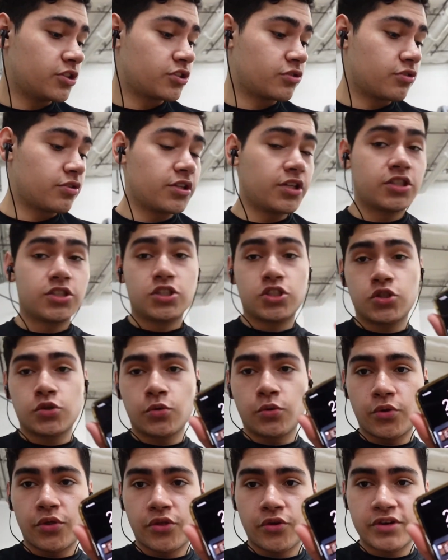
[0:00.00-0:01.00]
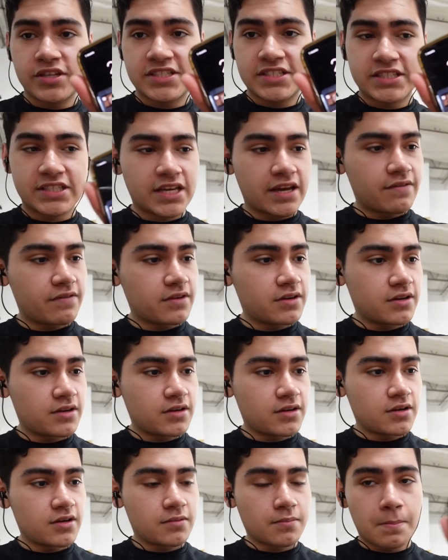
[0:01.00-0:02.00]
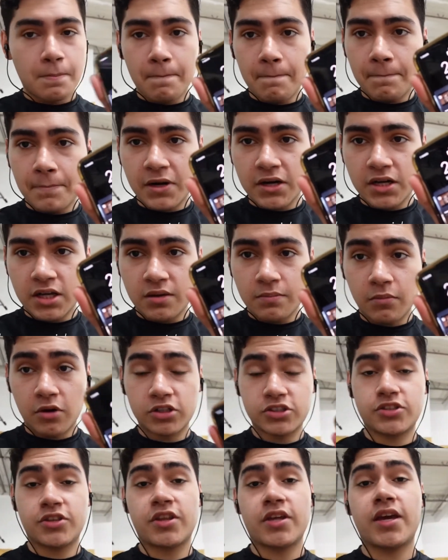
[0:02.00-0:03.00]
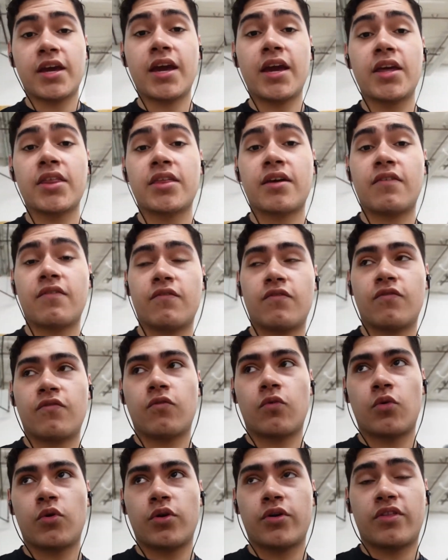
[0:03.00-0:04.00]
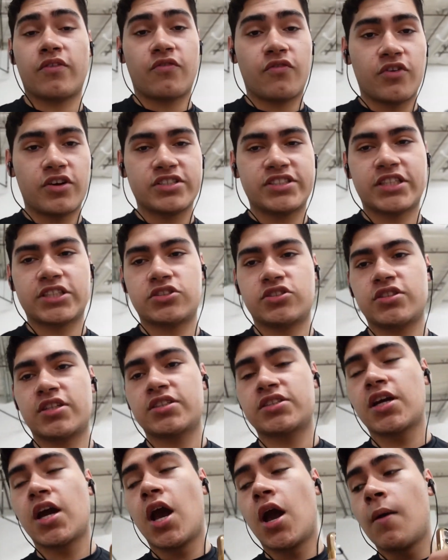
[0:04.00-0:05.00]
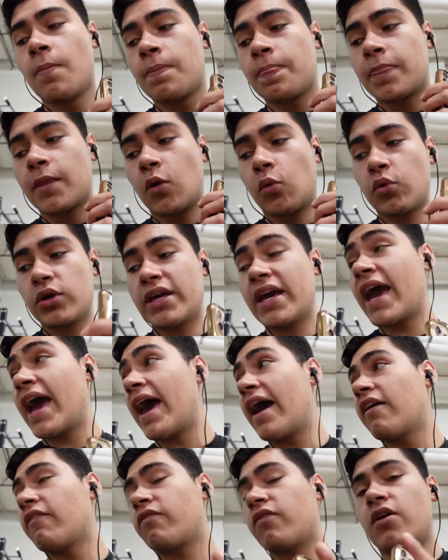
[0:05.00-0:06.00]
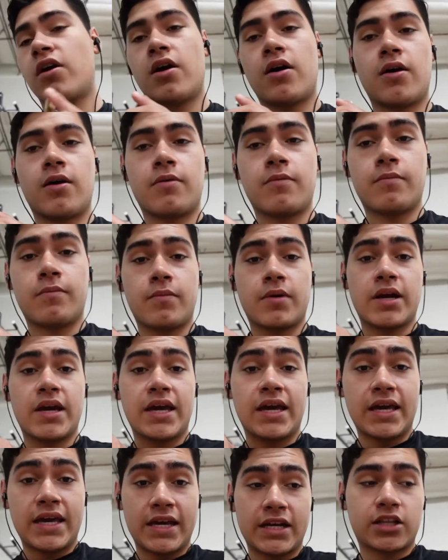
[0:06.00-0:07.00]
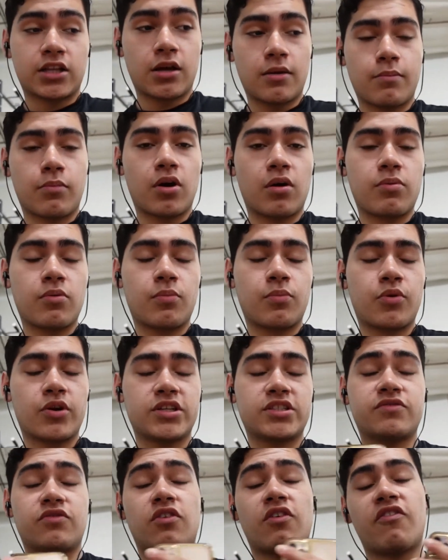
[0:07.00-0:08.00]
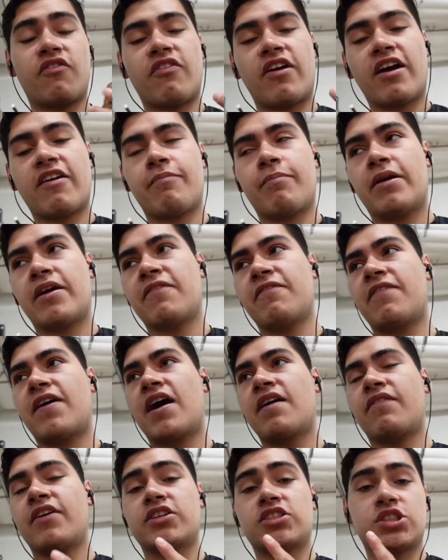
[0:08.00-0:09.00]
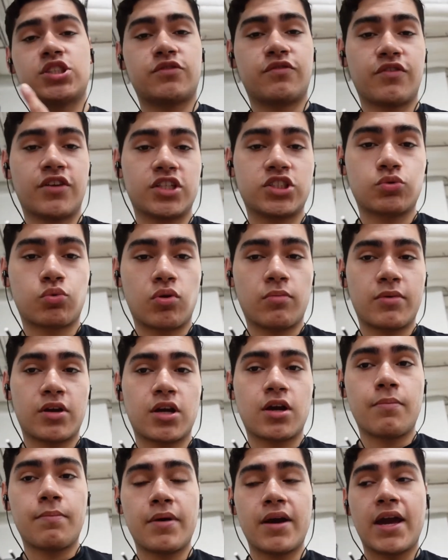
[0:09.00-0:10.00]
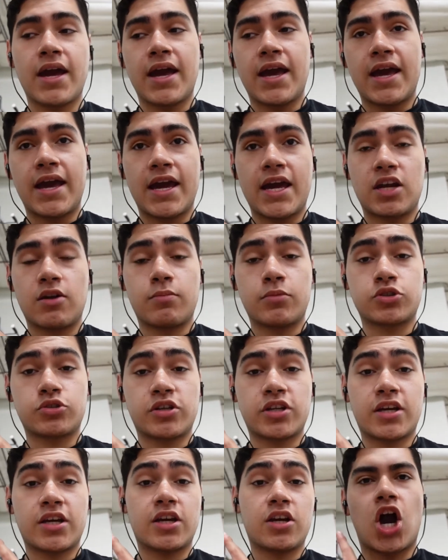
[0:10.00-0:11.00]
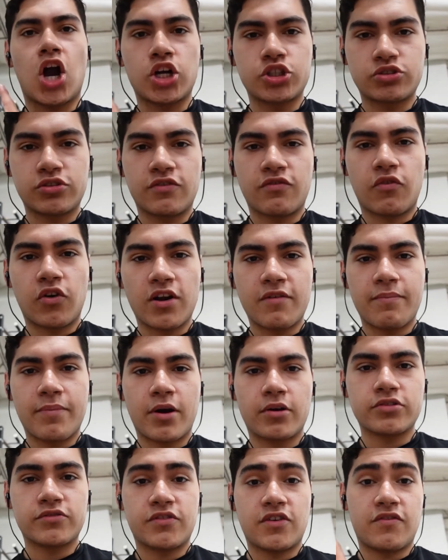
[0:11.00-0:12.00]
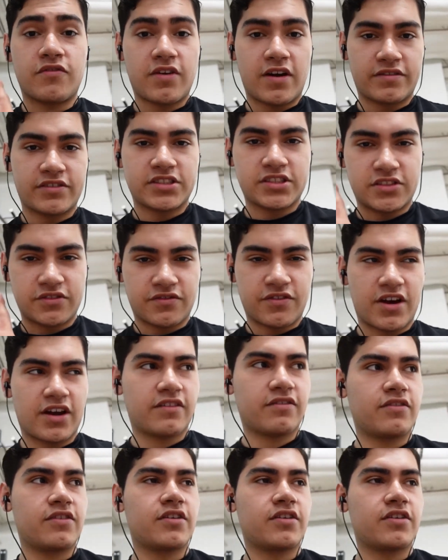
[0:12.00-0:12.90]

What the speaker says: It is currently 2:37, Monday, March the 8th, and for the first exercise we have incline barbell press for a 5x5. I just finished warming up, and I'm gonna try to get 140 pounds for 5 sets of 5.